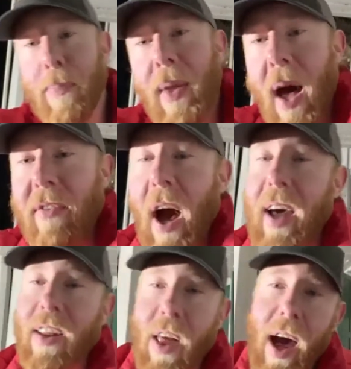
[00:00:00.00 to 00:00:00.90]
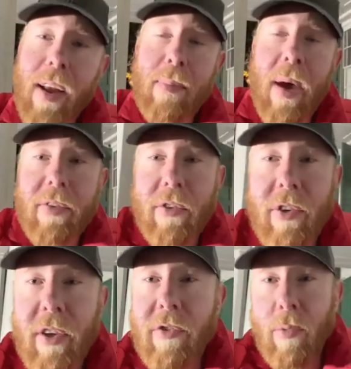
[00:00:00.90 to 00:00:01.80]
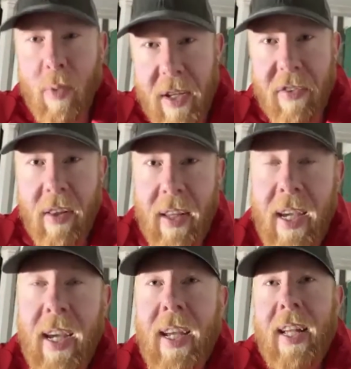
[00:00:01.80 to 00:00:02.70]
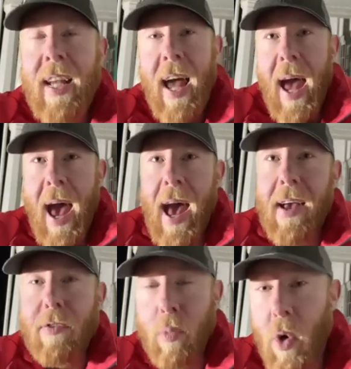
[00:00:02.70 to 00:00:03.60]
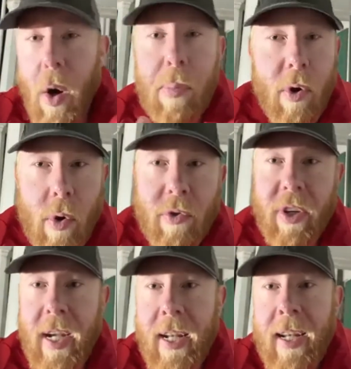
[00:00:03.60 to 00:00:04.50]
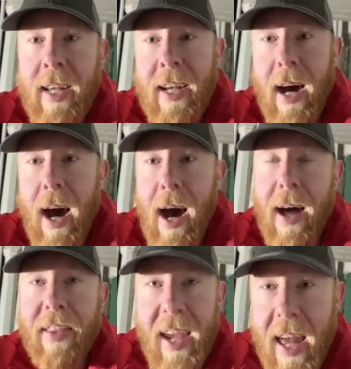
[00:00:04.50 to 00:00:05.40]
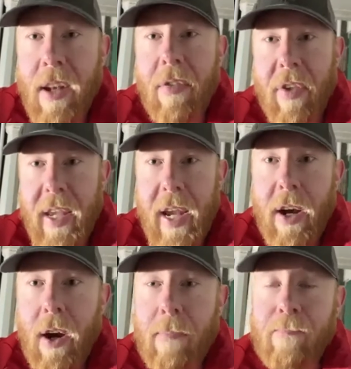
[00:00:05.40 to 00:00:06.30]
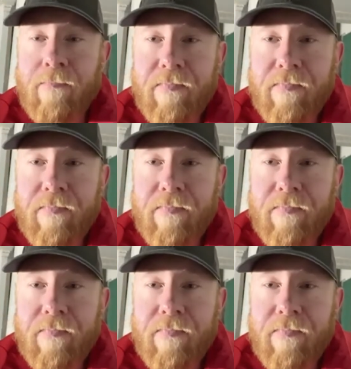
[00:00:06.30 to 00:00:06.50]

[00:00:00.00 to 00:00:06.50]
I've gotten a lot of messages recently as we're approaching the end of the year.